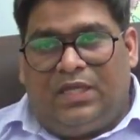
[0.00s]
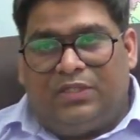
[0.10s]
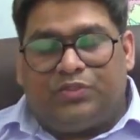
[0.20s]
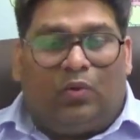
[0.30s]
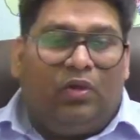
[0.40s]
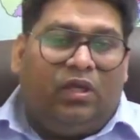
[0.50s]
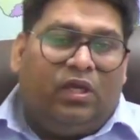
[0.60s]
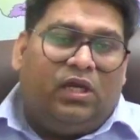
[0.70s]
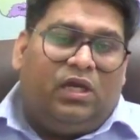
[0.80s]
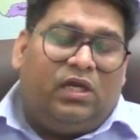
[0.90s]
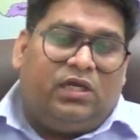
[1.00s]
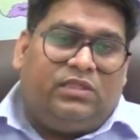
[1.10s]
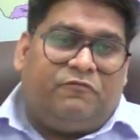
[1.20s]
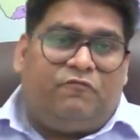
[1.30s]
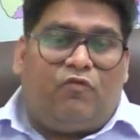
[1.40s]
So
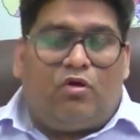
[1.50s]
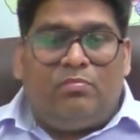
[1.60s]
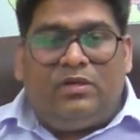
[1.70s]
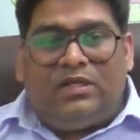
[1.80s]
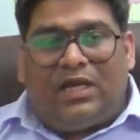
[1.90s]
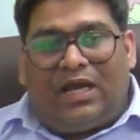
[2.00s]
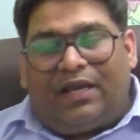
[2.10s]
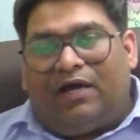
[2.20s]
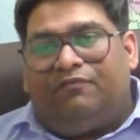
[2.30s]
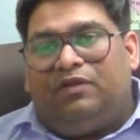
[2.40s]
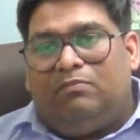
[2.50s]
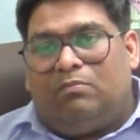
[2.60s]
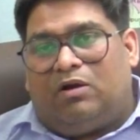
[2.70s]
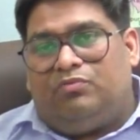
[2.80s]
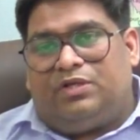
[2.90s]
the former Aravali
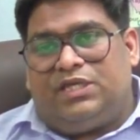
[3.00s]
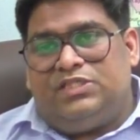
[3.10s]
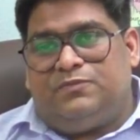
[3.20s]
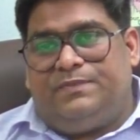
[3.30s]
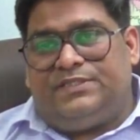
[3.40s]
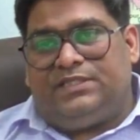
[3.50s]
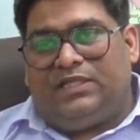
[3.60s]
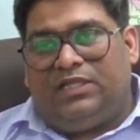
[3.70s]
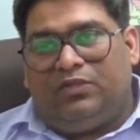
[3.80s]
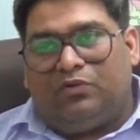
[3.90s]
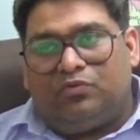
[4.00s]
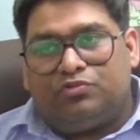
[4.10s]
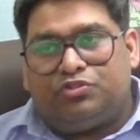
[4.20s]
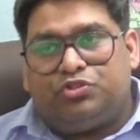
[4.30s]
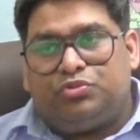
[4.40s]
mountains basically
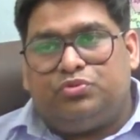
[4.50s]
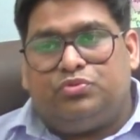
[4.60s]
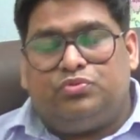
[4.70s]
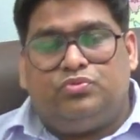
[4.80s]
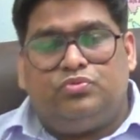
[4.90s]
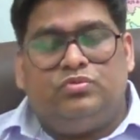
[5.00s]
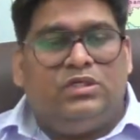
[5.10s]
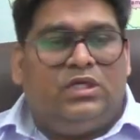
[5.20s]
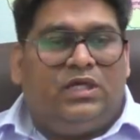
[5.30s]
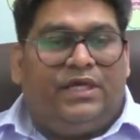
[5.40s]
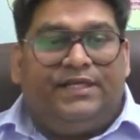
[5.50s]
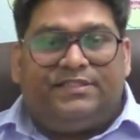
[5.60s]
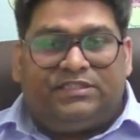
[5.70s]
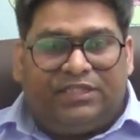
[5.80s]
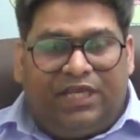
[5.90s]
rose to
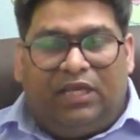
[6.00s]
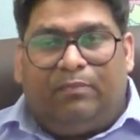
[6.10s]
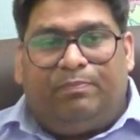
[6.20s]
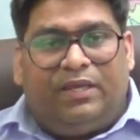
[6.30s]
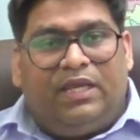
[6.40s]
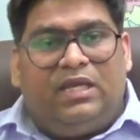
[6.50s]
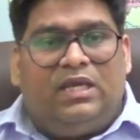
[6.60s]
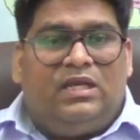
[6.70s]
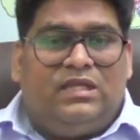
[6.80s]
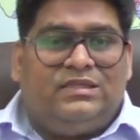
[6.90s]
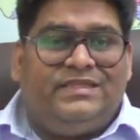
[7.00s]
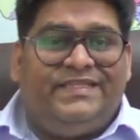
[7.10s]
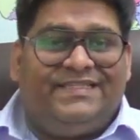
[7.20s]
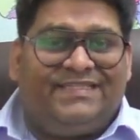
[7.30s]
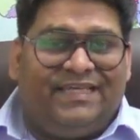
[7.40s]
its shape in
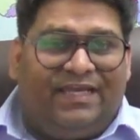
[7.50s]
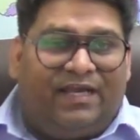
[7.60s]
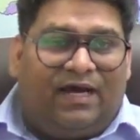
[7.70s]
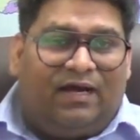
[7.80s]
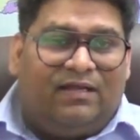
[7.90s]
this era,